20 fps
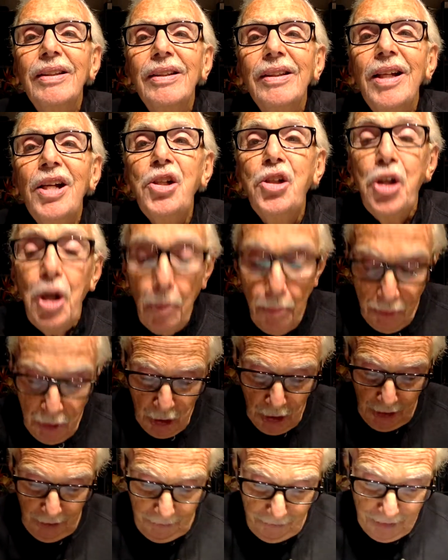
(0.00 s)

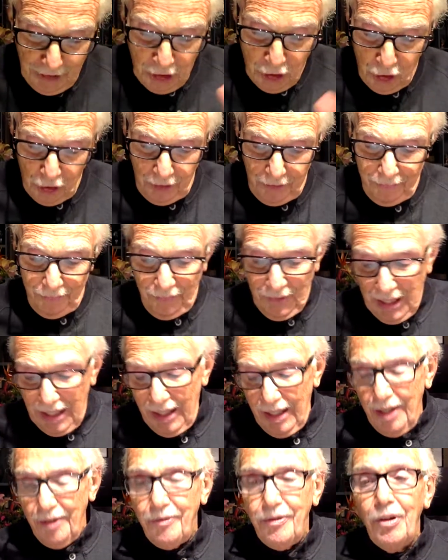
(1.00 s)
Egyptian official.
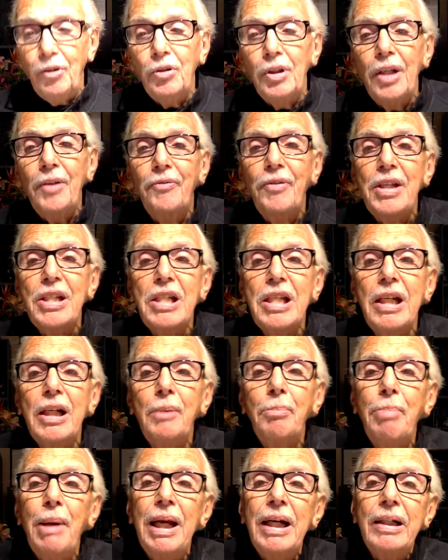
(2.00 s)
I have only visited
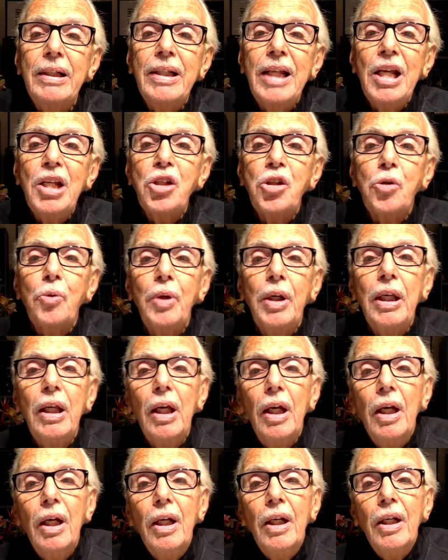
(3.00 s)
a penitentiary
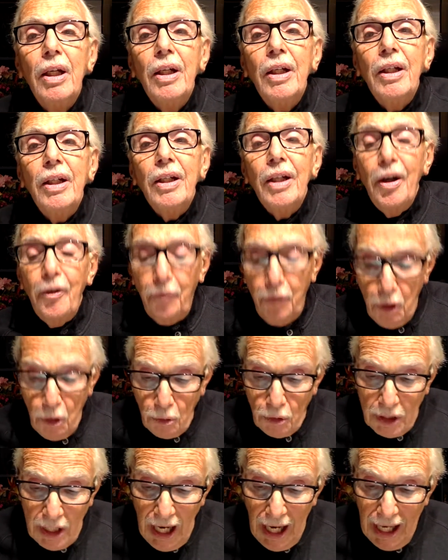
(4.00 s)
a few
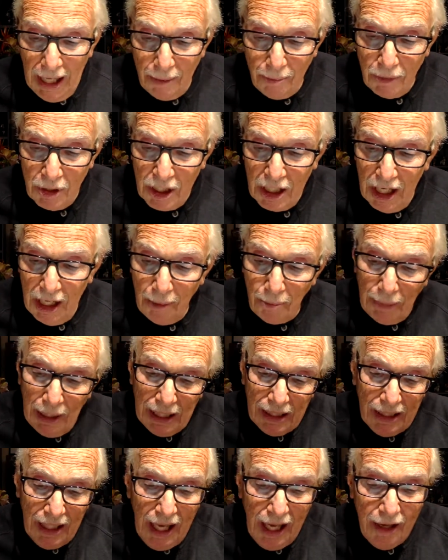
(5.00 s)
times in my
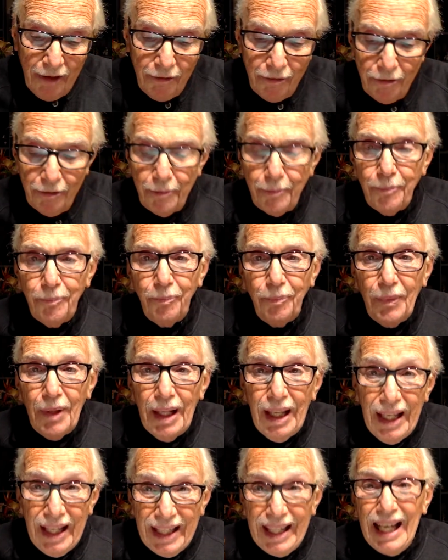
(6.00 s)
life,
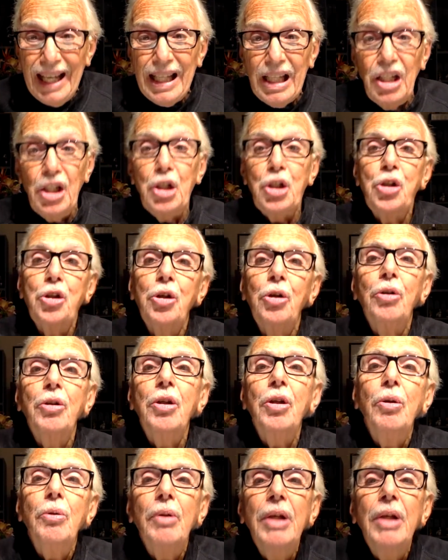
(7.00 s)
and I can assure you,